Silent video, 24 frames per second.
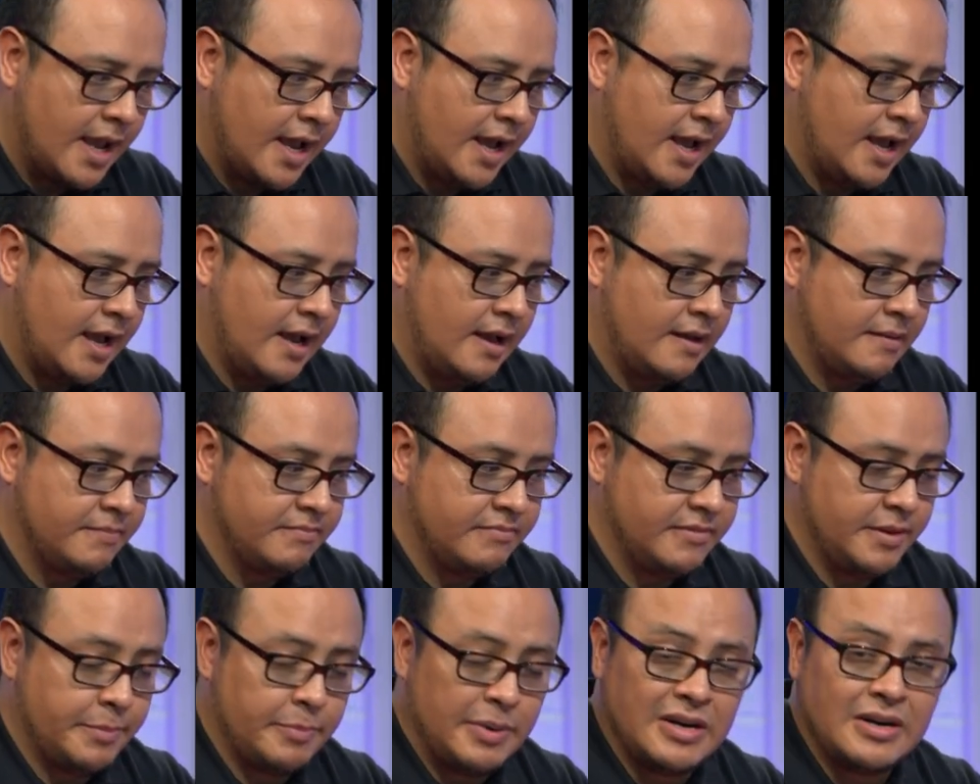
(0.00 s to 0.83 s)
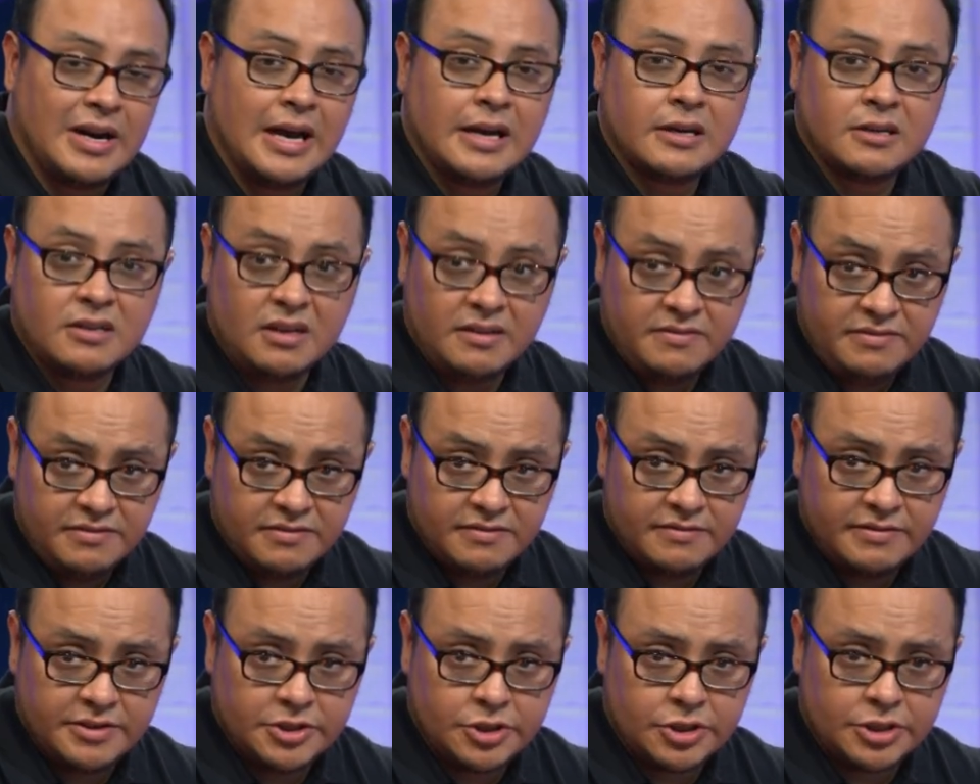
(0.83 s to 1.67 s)
Uh, the paragraph
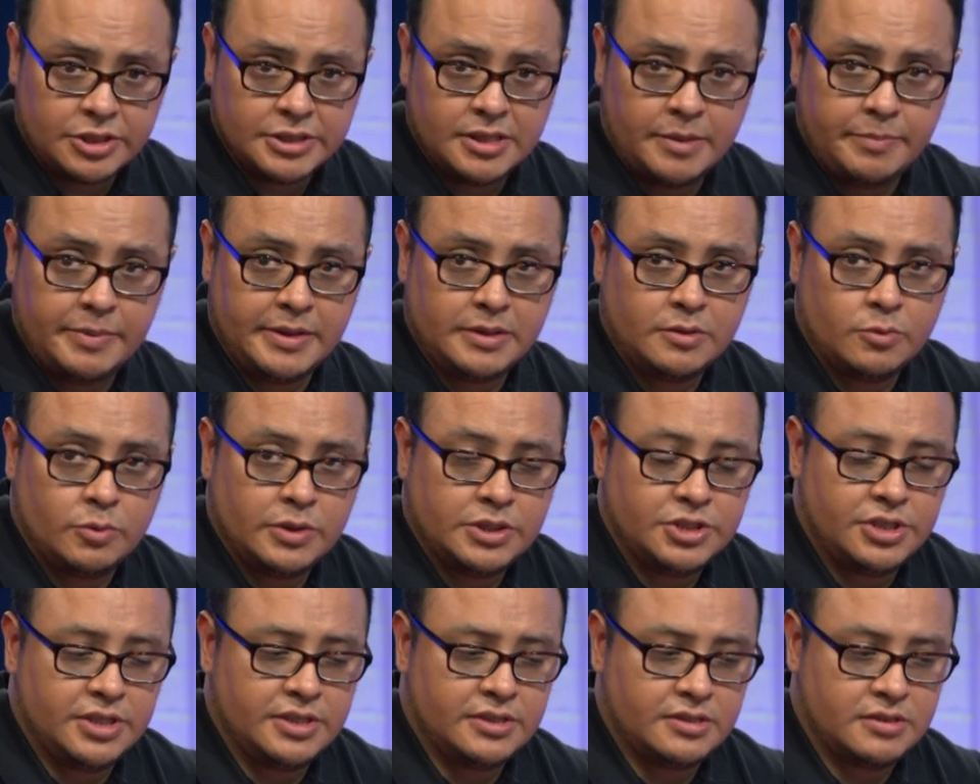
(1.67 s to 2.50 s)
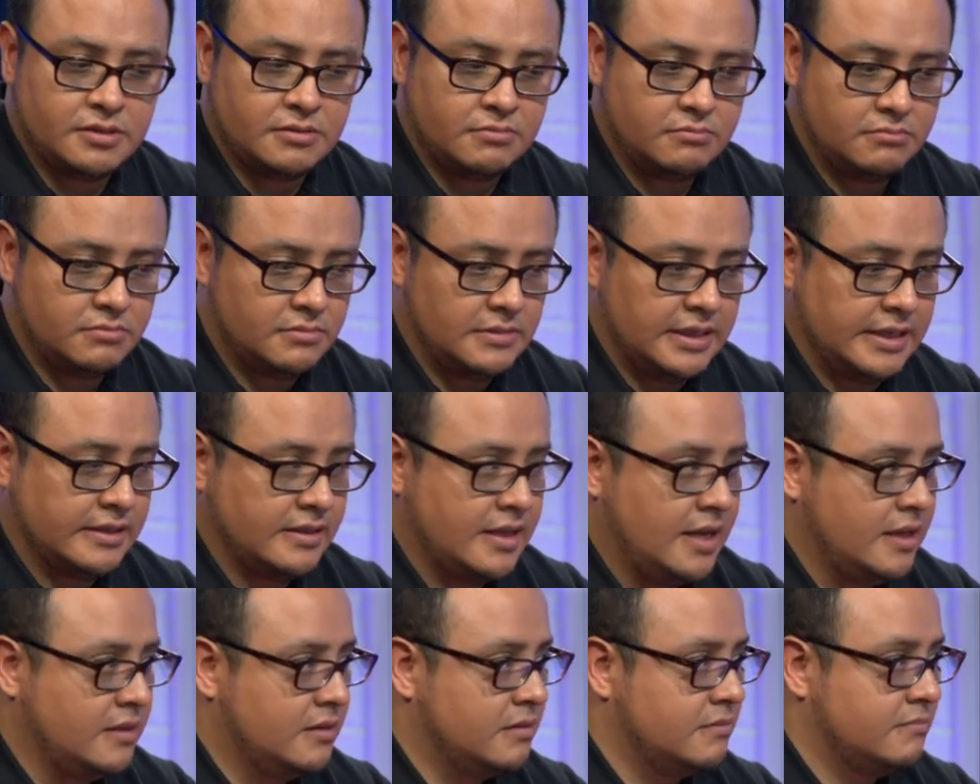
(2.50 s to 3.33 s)
feature snippet, which is like
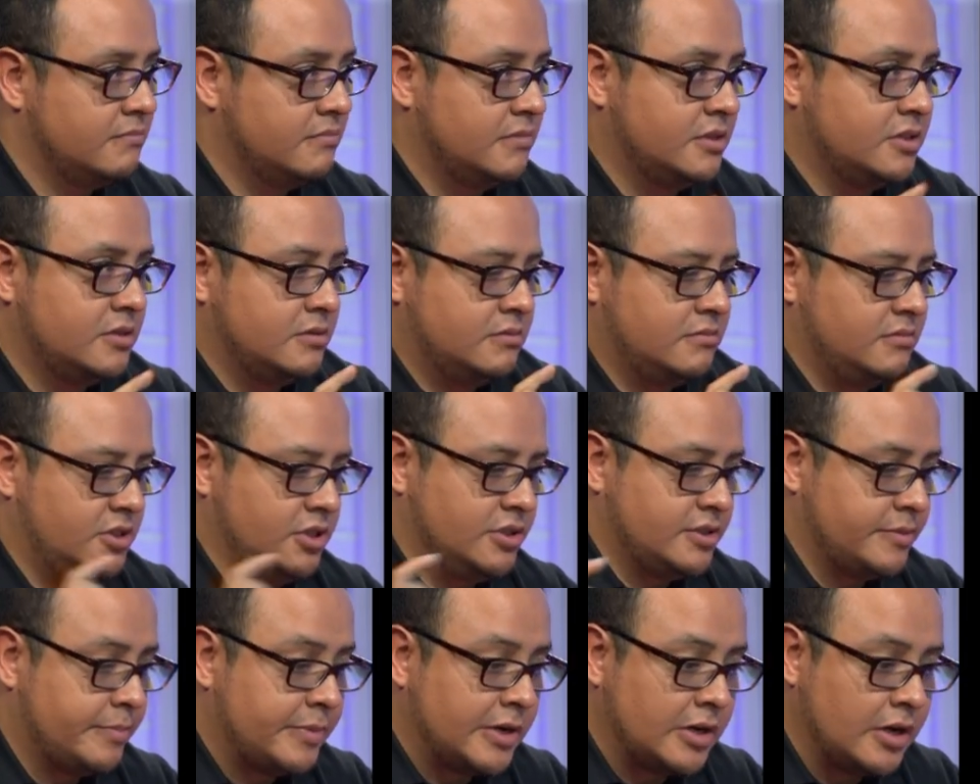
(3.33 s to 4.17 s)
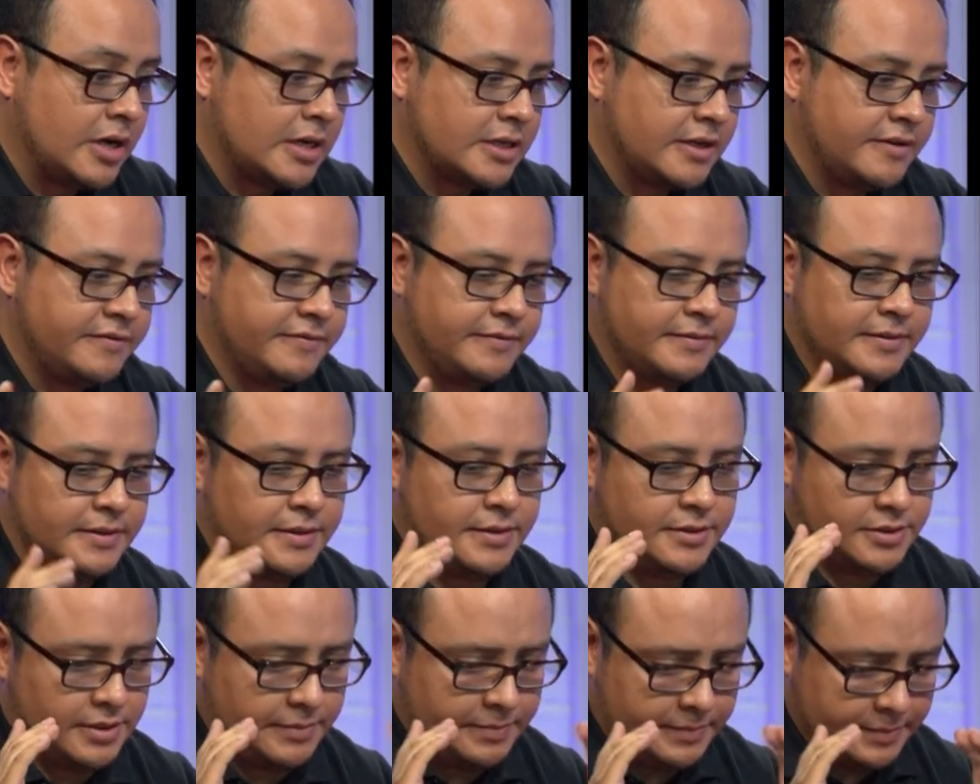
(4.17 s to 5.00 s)
that, it's just a paragraph,
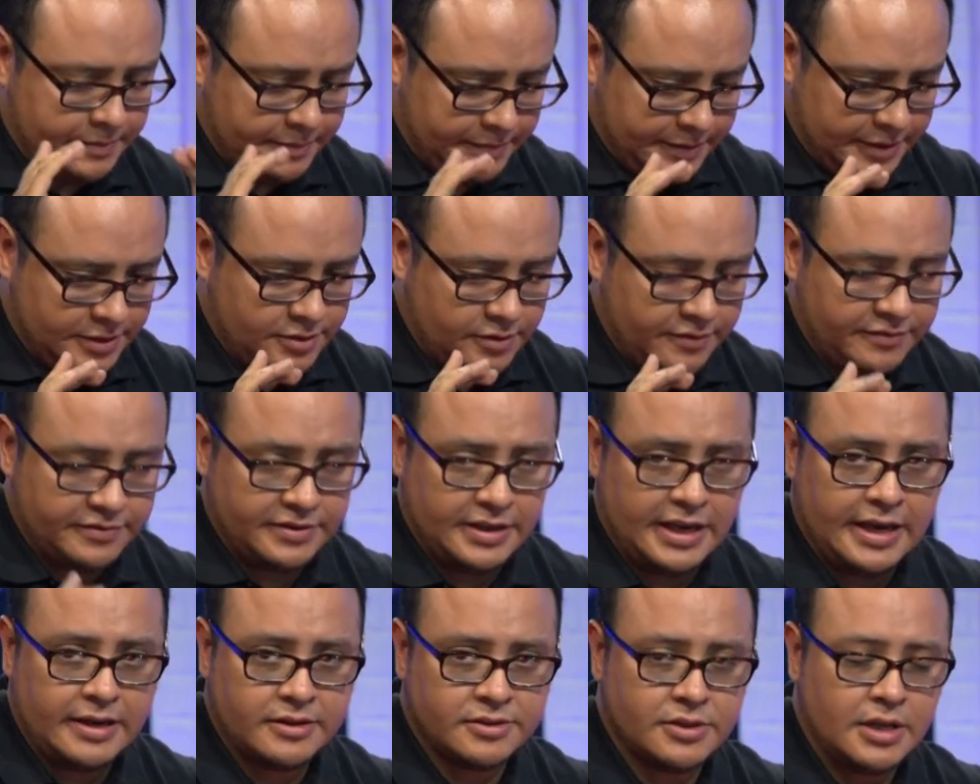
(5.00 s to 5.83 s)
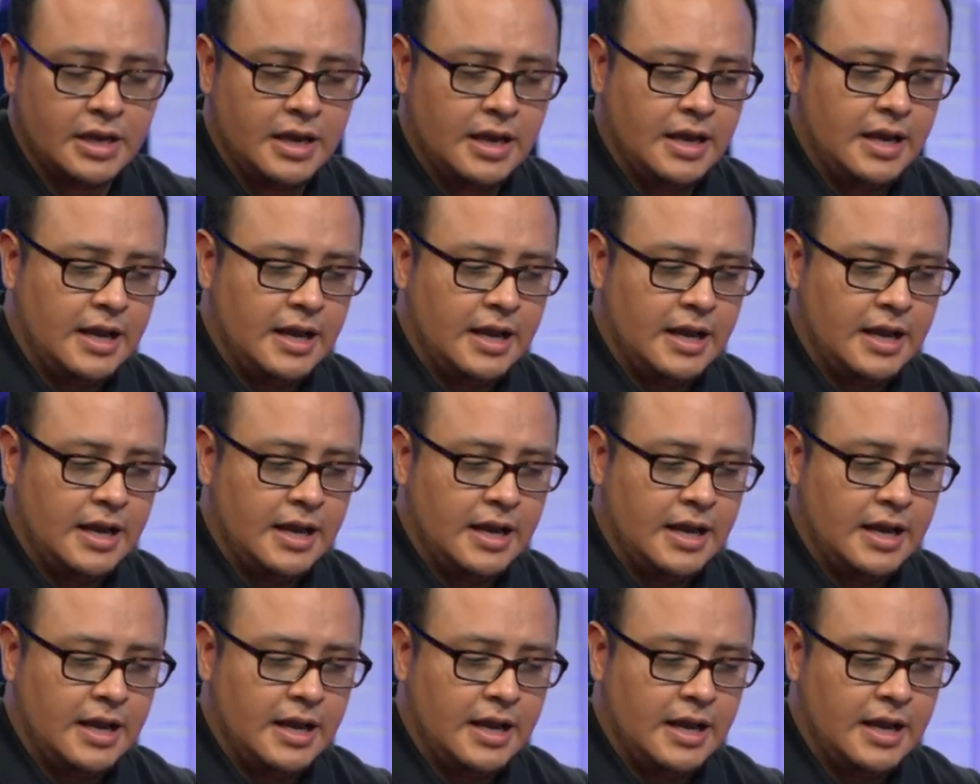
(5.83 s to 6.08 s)
it's a piece of text.